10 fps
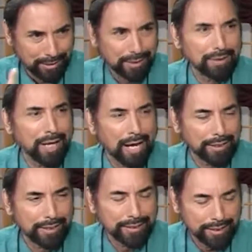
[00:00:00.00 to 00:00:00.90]
God
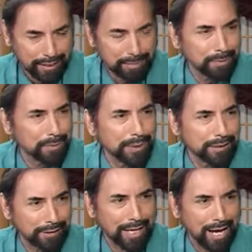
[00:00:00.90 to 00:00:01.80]
in Hebrew
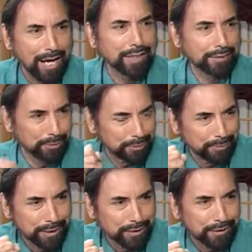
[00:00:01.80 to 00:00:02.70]
is ahad, which
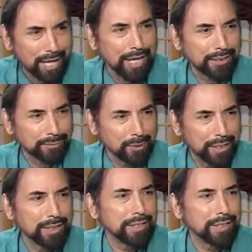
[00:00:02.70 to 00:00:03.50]
means God is one.